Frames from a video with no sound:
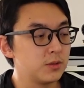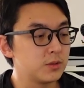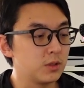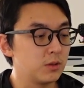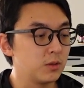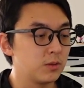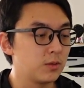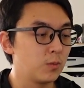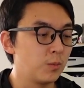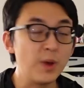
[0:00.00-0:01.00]
So
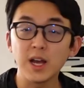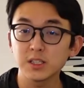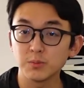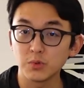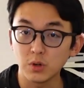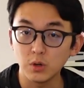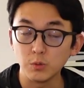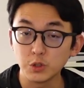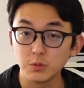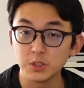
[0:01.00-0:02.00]
Max and Pro,
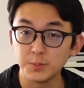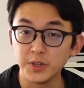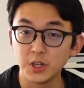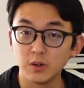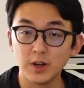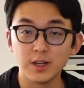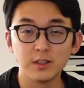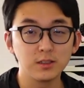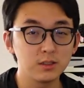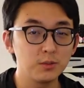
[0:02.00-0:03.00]
which one is bigger, right?
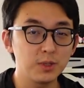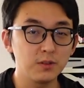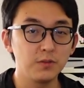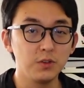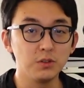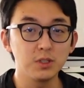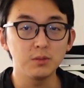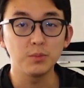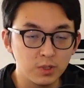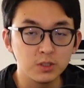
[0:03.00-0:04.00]
It's a little bit
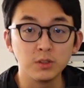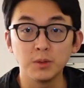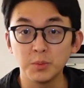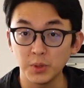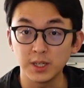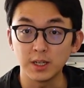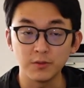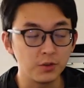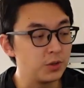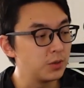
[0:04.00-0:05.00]
confusing. So let me break it down
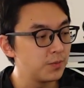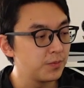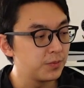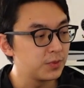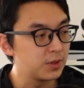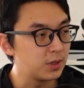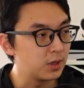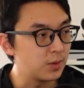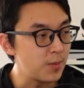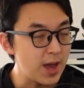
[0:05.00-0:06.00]
for you.
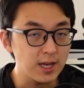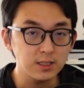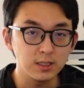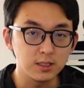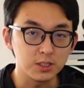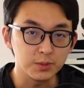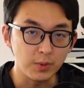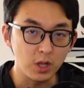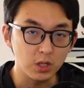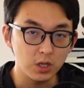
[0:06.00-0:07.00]
The Max is the
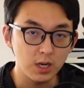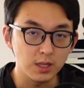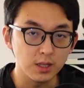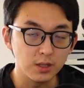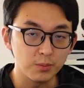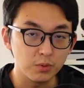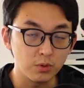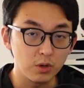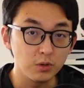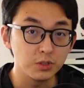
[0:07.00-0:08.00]
smaller, and then the
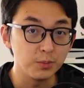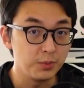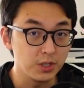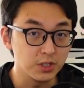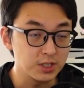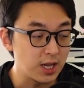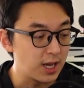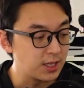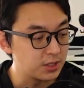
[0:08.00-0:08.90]
Pro is the bigger size.